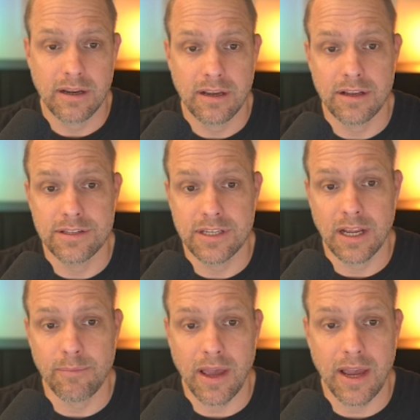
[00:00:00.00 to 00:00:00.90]
on
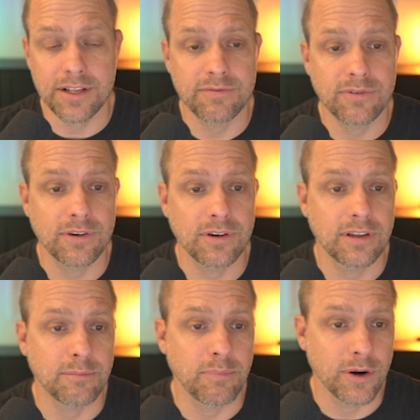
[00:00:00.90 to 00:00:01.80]
setting up ads. For
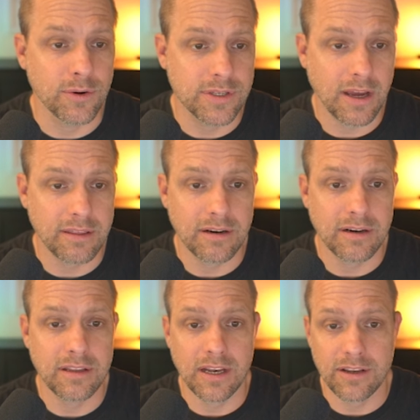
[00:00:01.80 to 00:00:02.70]
the pros out
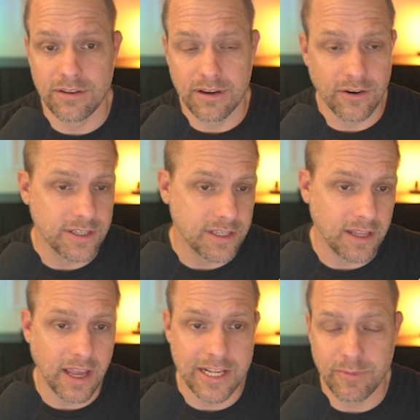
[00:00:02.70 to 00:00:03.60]
there that are
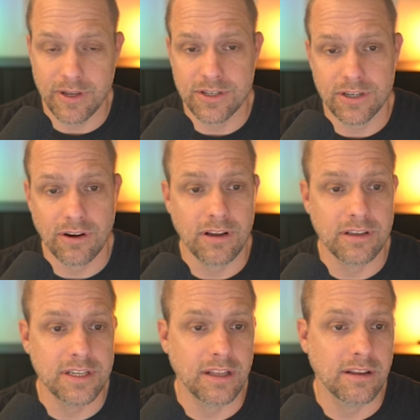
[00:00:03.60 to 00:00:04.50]
inside the ads manager
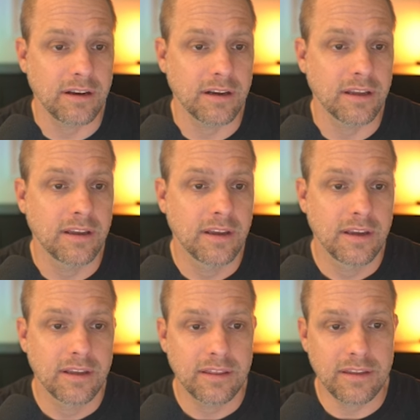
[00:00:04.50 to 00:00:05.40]
all day long,
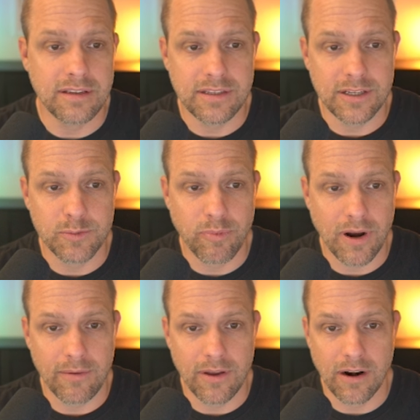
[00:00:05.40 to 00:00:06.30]
these things
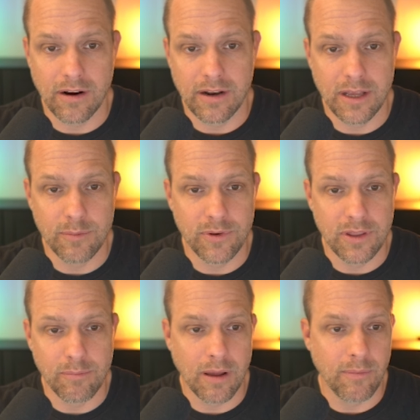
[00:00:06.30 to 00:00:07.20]
probably aren't going to help you.
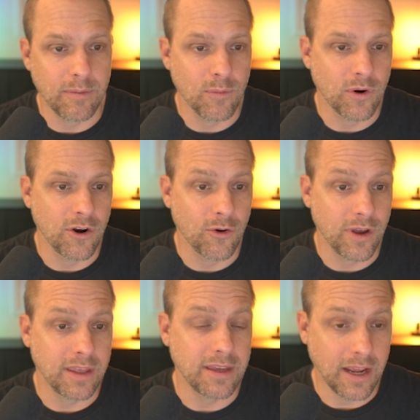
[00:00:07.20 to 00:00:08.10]
They're probably more
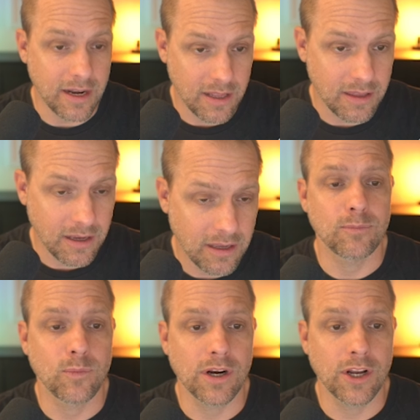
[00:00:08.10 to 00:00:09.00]
annoying than anything.
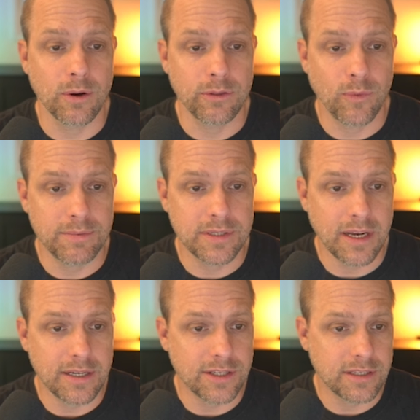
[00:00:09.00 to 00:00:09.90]
We're going to go with the
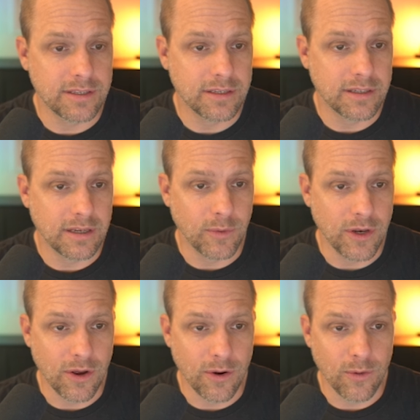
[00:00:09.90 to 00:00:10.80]
website just we
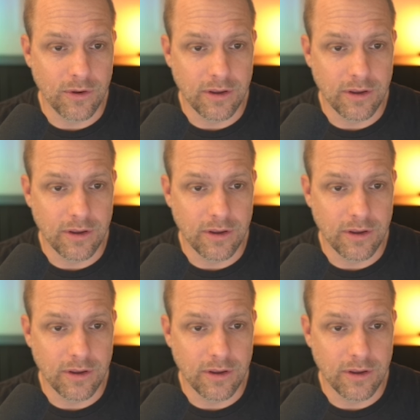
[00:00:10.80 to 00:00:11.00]
know